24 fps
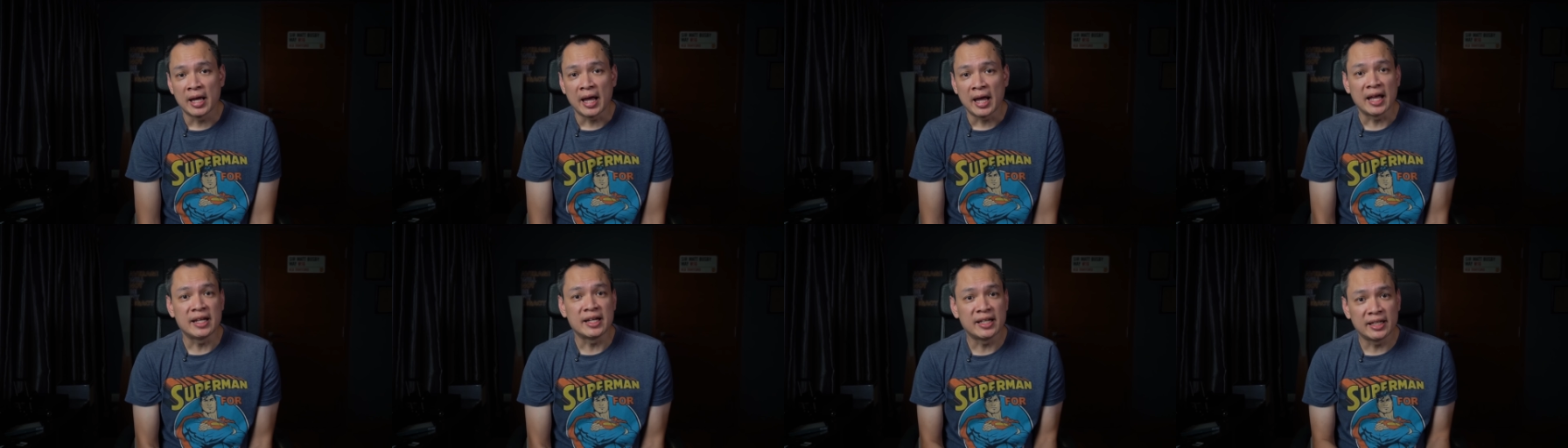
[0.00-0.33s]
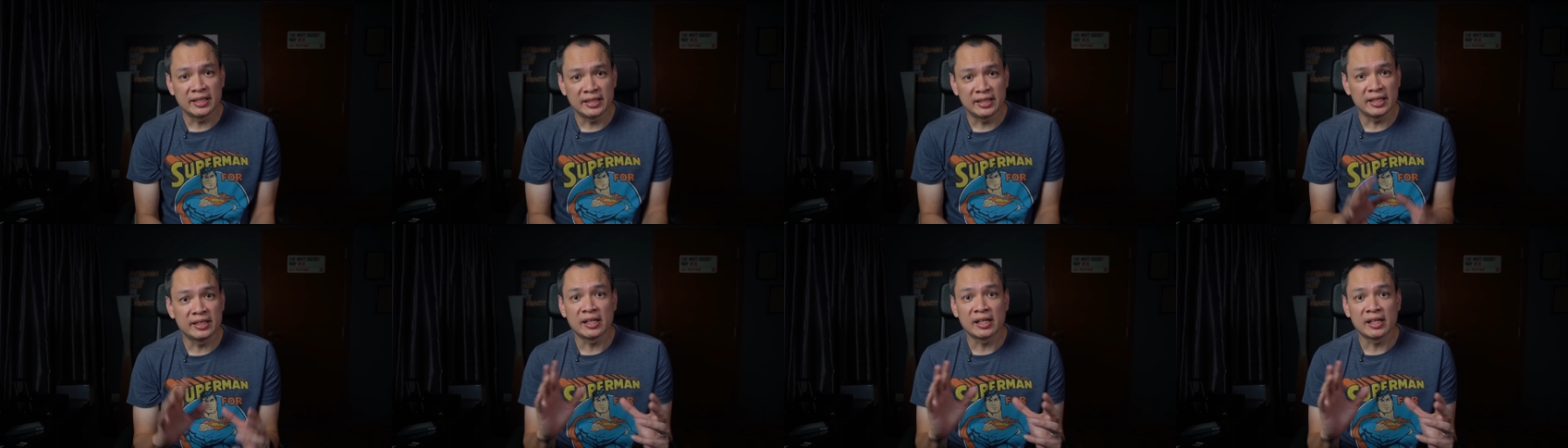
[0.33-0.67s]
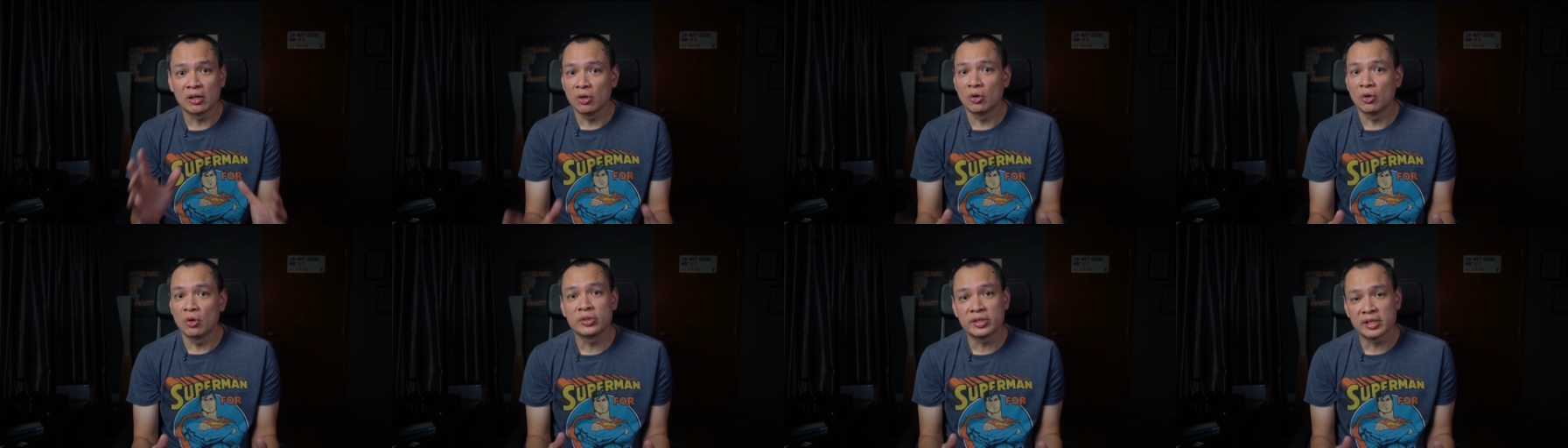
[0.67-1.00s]
And they did their
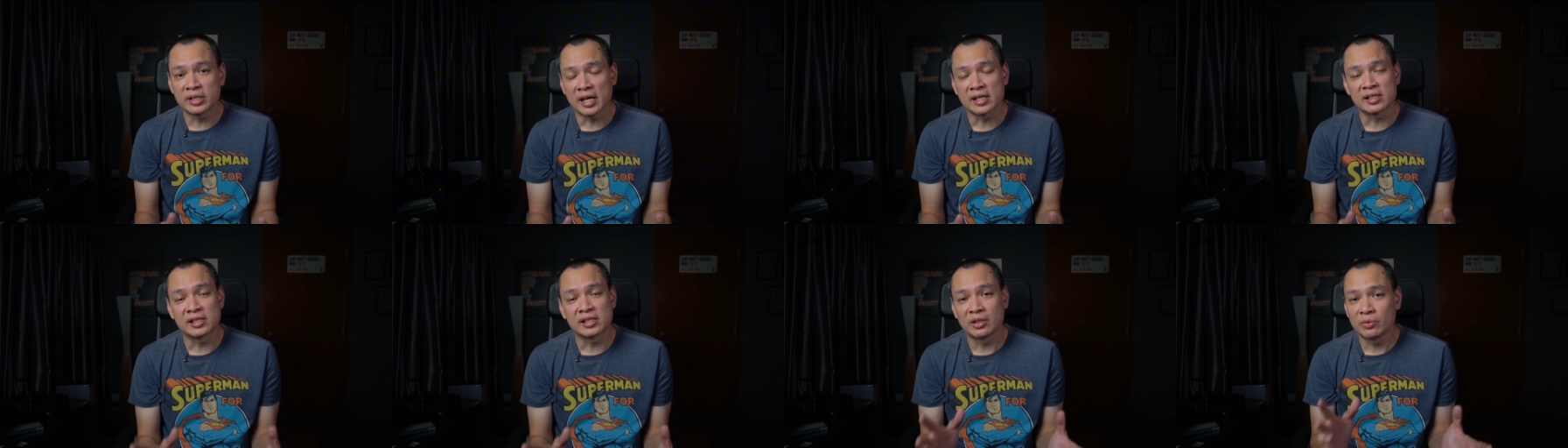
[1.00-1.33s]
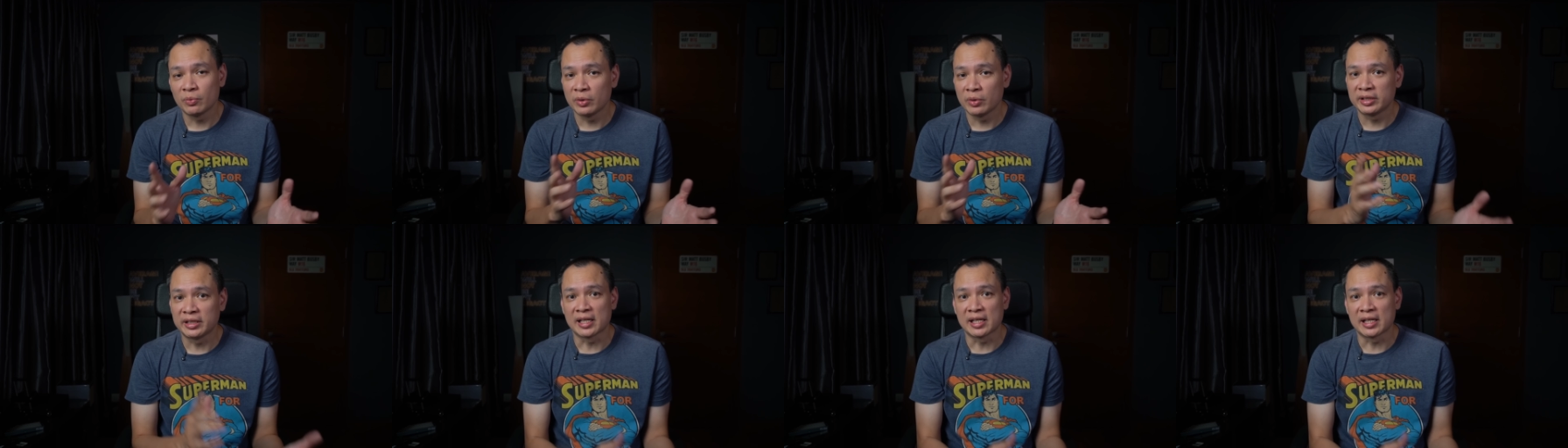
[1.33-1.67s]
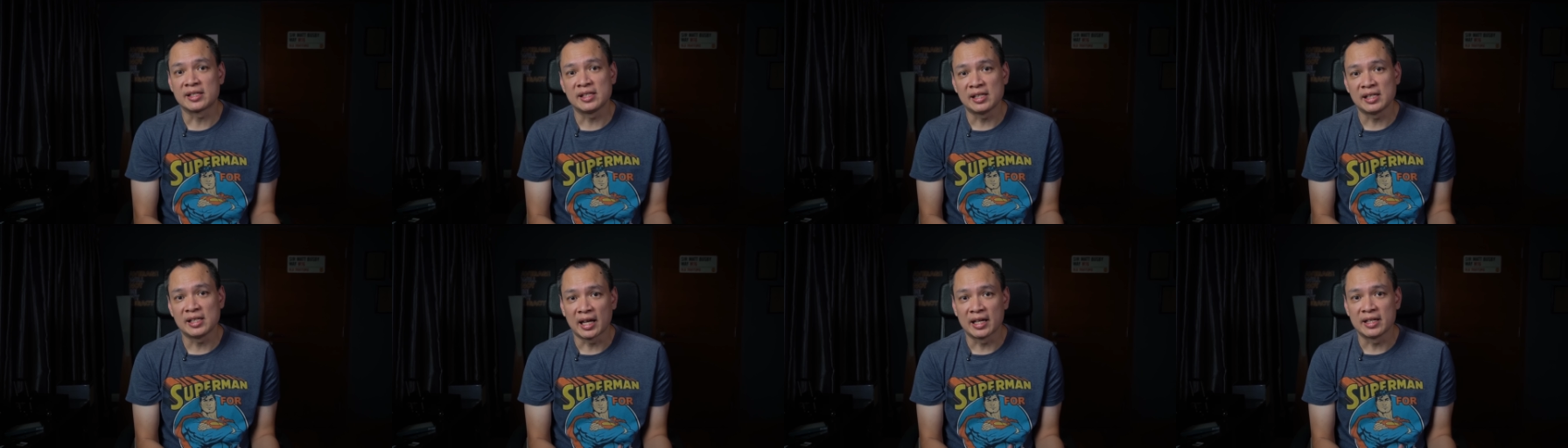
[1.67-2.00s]
own testing with their
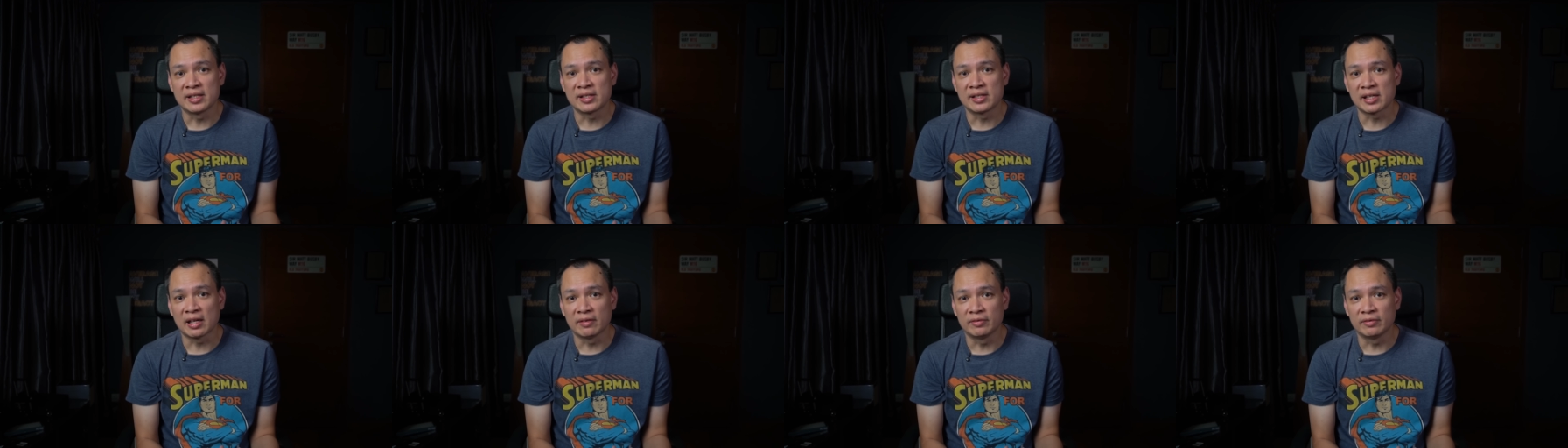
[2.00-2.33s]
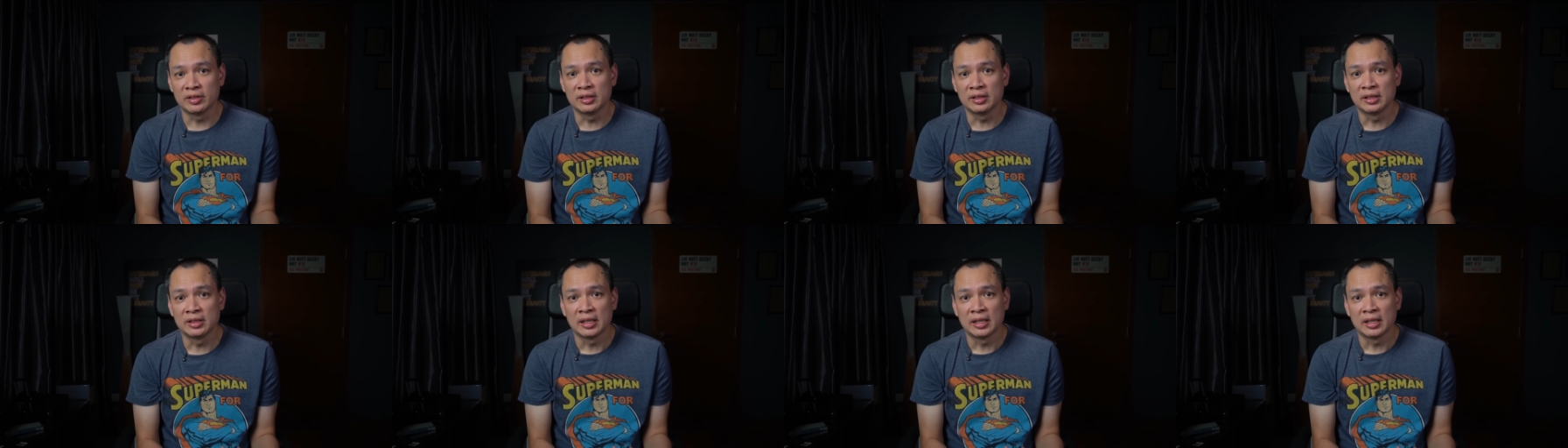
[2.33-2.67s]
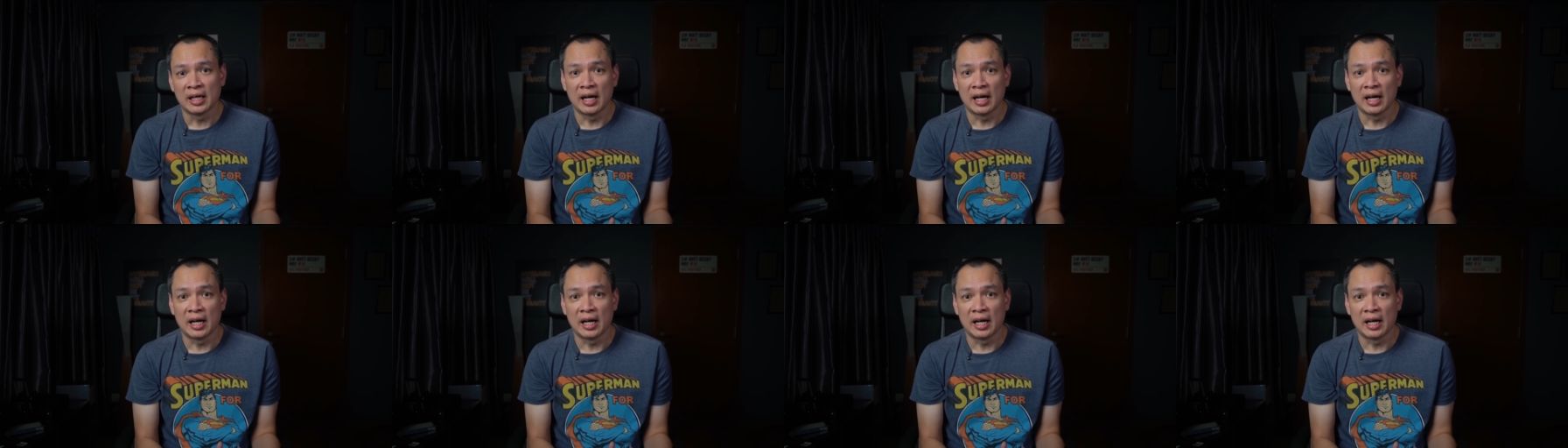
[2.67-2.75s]
Sealion 7,